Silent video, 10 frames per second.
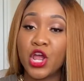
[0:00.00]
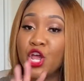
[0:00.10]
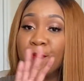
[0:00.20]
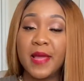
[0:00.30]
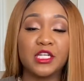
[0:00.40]

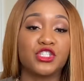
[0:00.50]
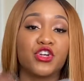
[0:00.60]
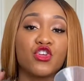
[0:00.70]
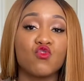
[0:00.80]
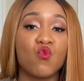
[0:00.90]
Make sure
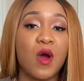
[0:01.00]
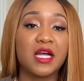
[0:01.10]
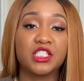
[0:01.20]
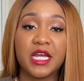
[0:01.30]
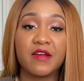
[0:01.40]
you
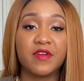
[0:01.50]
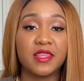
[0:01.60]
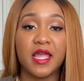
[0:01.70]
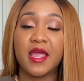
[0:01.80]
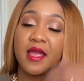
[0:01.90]
wash
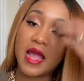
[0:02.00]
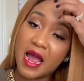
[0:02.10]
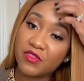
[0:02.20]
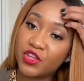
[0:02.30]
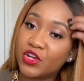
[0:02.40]
everything
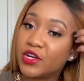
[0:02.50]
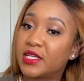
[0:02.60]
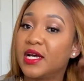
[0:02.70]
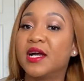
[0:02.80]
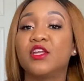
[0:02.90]
after you're
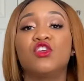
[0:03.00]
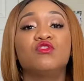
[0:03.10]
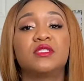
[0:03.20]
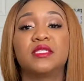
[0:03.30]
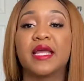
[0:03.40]
done
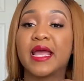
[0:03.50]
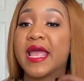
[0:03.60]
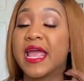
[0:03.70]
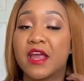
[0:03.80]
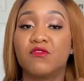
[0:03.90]
using it.
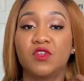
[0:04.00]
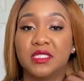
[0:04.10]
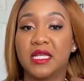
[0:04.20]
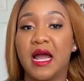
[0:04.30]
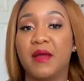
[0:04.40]
Every
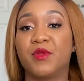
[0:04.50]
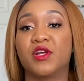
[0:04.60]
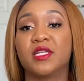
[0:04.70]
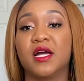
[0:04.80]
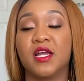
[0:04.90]
time
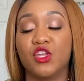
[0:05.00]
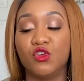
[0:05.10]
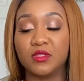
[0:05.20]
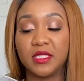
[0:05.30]
you're done using